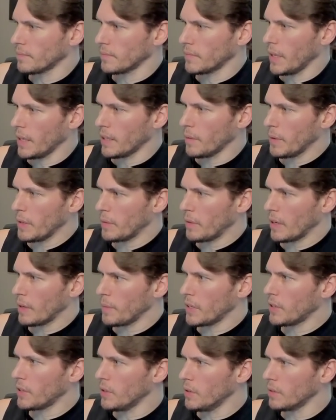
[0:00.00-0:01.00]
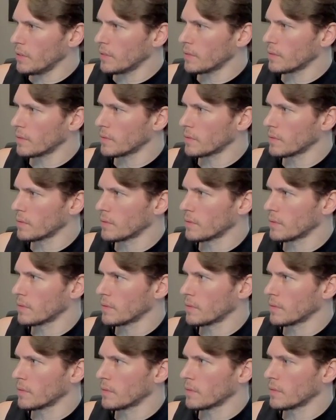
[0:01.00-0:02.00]
They can be, they can be cute.
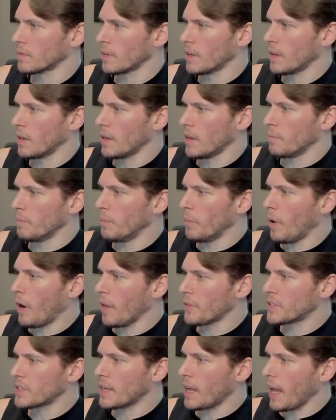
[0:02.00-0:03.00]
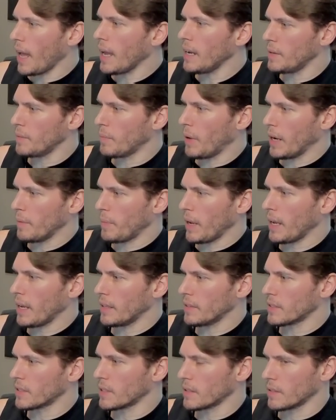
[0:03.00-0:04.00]
Moths ate my
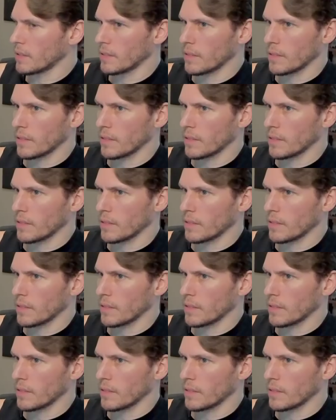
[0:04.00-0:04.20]
pants.